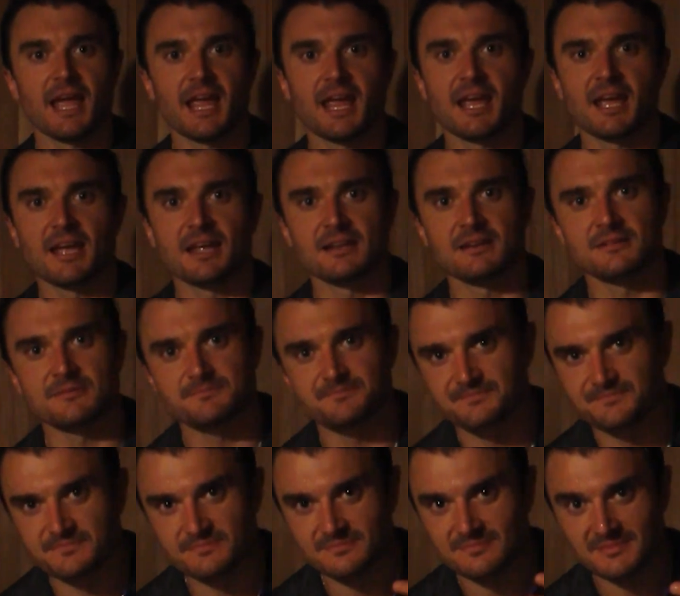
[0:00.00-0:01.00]

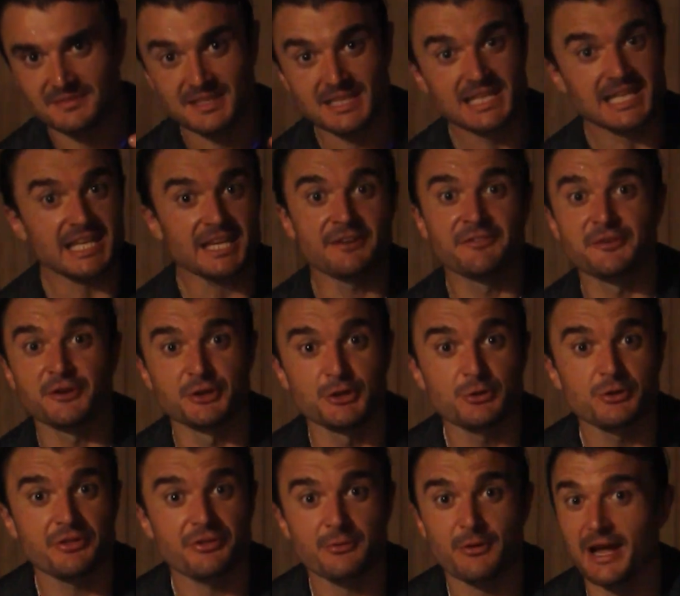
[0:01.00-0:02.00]
And if you're
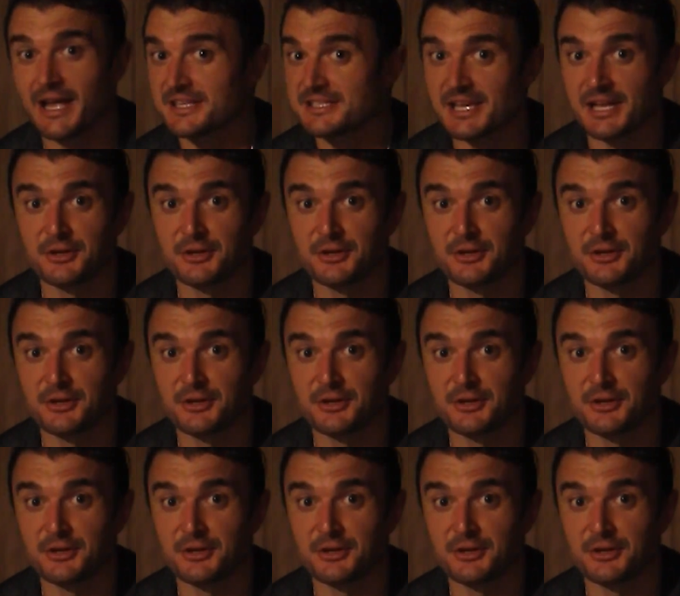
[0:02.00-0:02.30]
new to Threads,